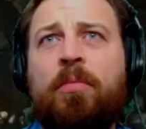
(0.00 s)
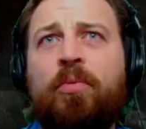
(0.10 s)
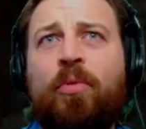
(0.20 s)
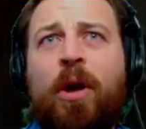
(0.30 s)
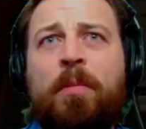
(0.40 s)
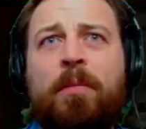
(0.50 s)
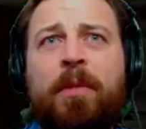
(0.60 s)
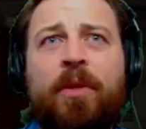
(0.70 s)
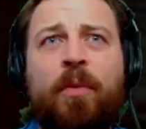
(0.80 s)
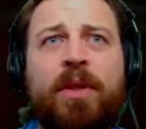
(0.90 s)

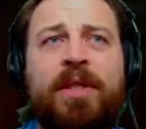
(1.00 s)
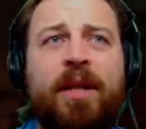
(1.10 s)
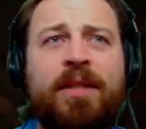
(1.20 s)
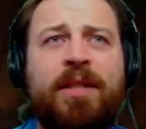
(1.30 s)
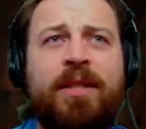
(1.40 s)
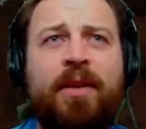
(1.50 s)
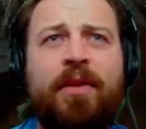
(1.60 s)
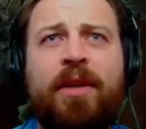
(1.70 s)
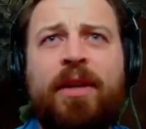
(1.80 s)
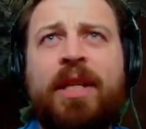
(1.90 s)
Probably the ones down
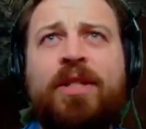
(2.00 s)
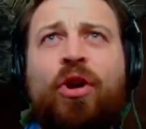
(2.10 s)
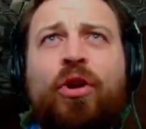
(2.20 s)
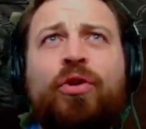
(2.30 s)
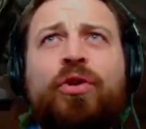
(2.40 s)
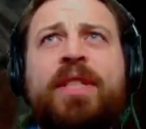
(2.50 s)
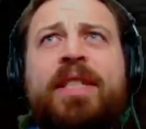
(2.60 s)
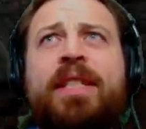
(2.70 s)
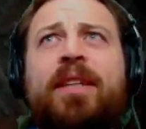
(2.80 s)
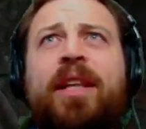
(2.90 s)
there. It's harder to
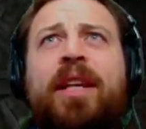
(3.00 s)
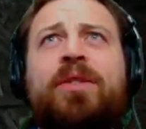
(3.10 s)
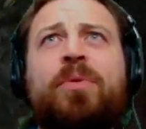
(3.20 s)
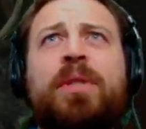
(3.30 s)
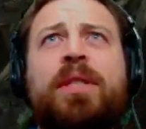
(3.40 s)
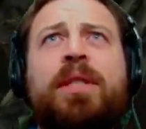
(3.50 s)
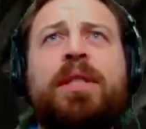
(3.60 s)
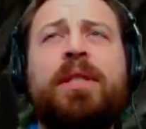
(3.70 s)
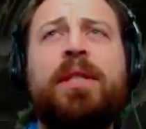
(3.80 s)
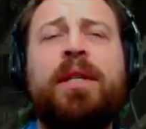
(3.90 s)
see the light
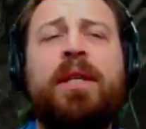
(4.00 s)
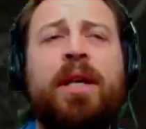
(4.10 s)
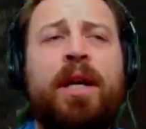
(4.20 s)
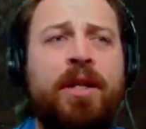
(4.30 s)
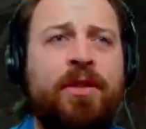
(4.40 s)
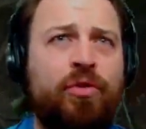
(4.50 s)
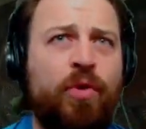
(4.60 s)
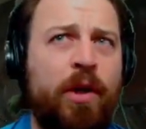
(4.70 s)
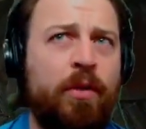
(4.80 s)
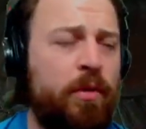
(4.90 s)
sources as a
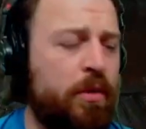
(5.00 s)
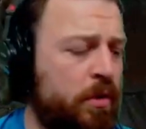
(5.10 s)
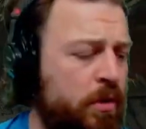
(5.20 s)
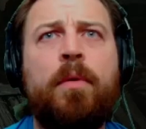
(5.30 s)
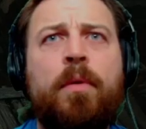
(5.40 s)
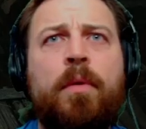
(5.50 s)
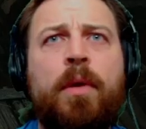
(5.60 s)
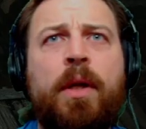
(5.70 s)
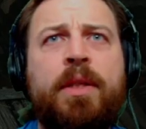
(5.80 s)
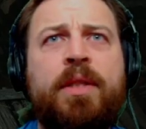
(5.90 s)
drow.
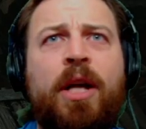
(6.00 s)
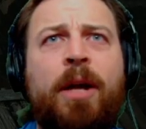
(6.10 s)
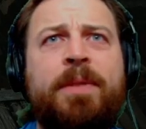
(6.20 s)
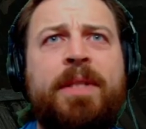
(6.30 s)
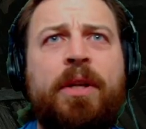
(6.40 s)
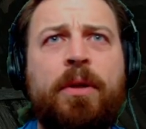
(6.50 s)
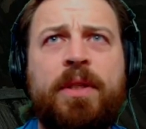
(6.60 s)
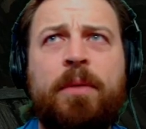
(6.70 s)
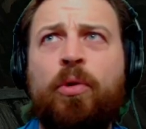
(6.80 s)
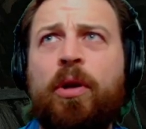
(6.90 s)
It stops here
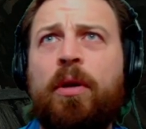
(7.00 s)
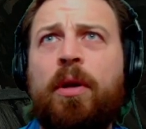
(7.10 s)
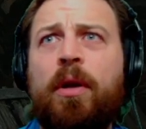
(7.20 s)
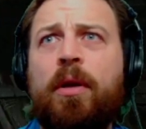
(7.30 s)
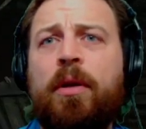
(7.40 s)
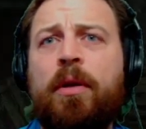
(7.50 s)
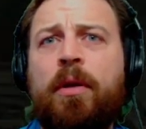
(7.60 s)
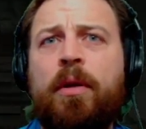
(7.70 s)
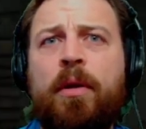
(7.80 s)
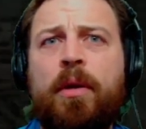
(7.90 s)
somewhere.
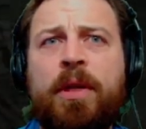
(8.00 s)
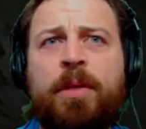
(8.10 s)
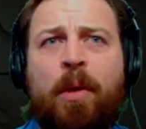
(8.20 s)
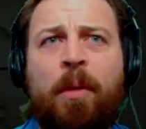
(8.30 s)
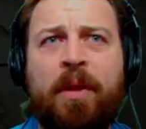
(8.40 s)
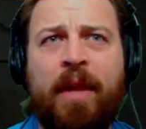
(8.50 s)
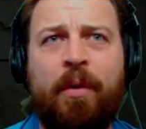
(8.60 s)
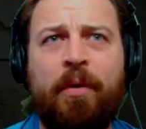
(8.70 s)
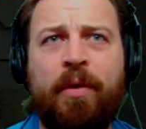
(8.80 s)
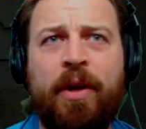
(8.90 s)
It's probably that
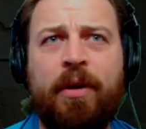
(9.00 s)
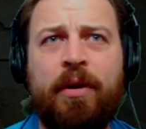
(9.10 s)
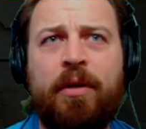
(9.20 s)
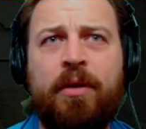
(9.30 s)
one right here.